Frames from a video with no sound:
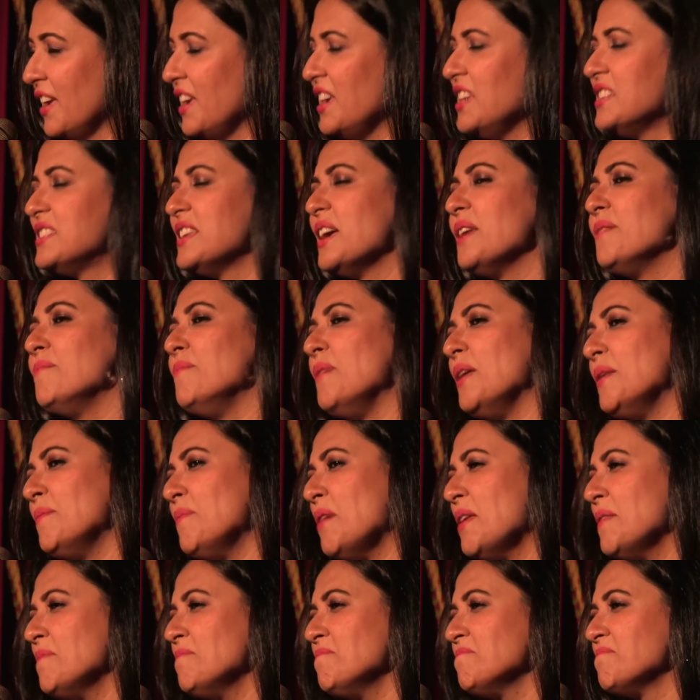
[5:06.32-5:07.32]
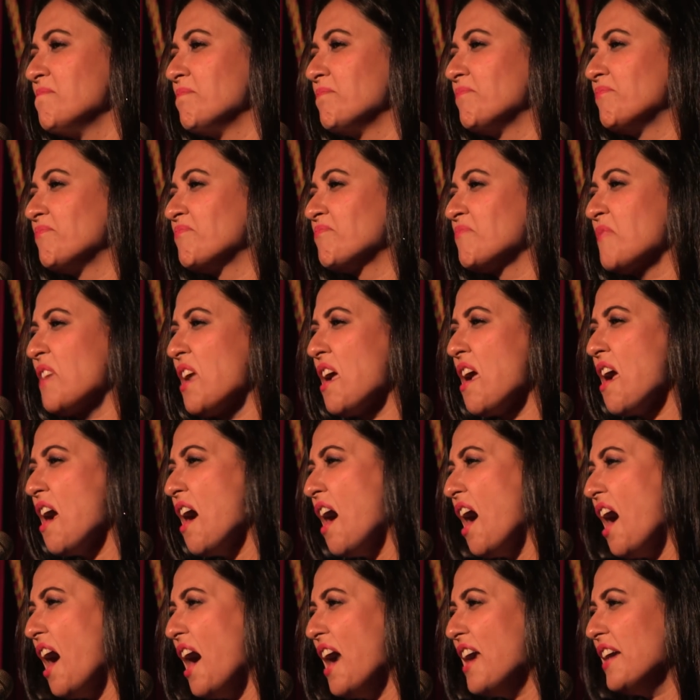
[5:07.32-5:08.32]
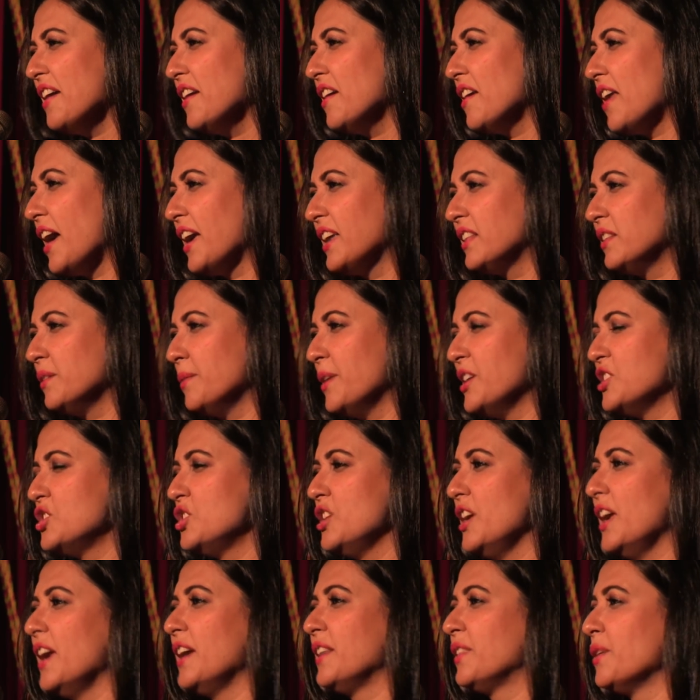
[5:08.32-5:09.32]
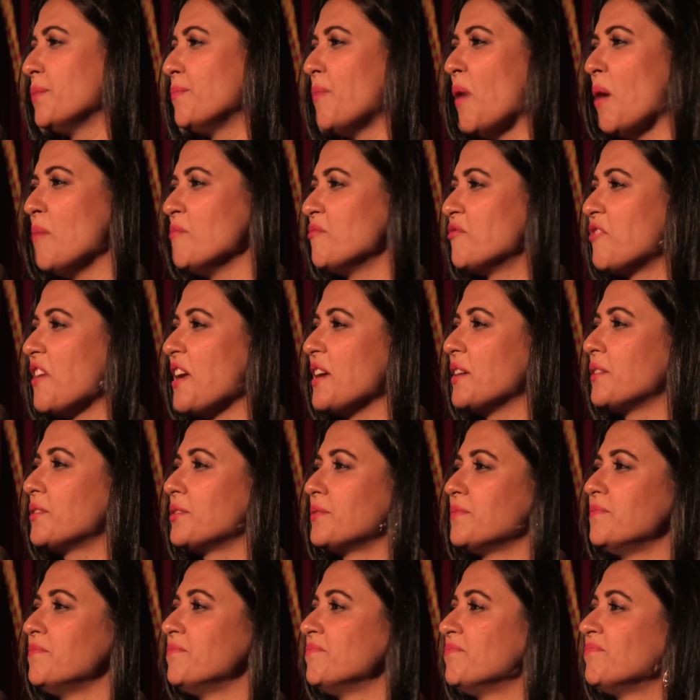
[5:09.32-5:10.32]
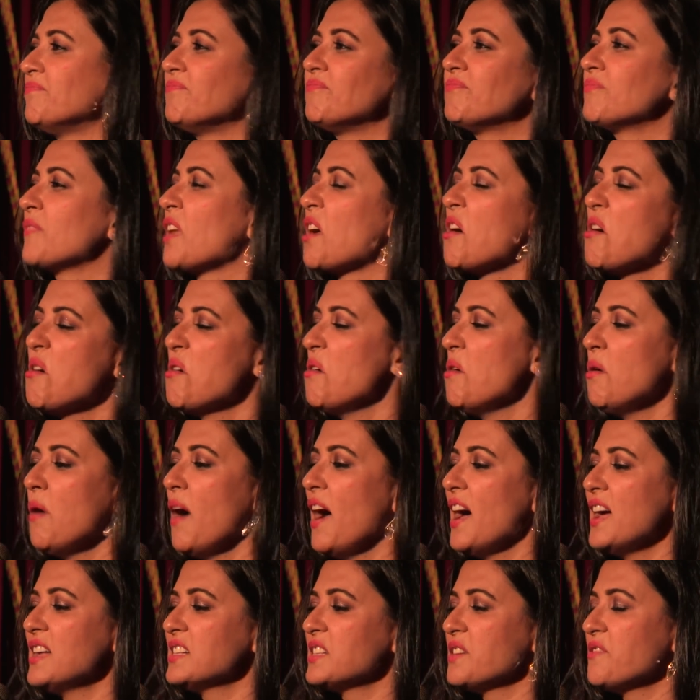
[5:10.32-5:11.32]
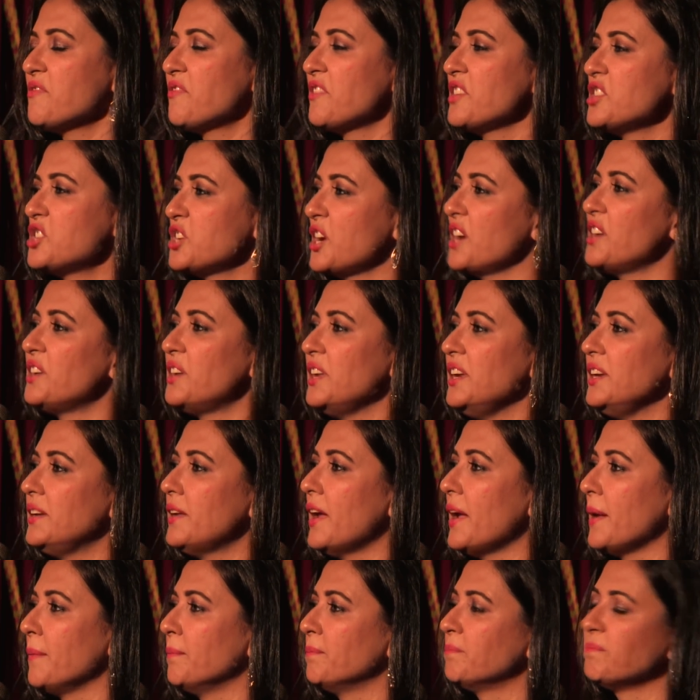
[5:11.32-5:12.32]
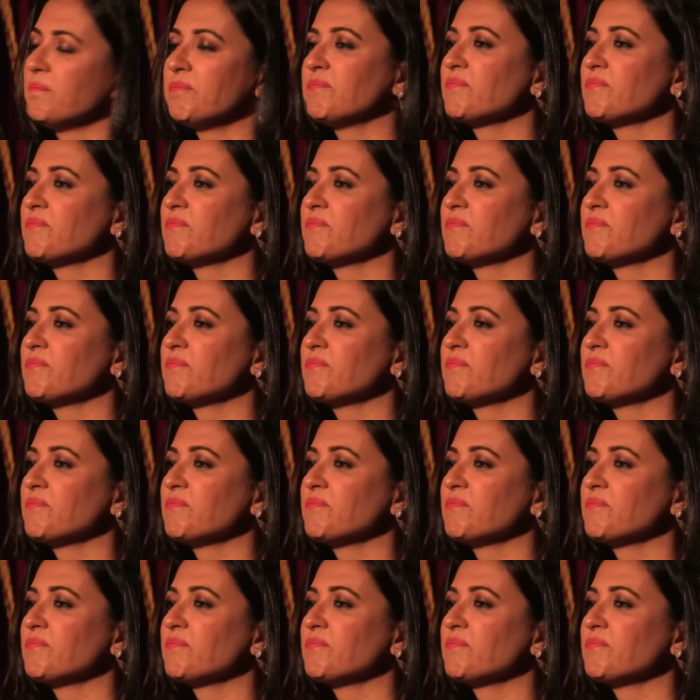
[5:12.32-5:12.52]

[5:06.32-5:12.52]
He said, Min Min, I didn't like the way she ate the pomfret. Who has a fish at tea time?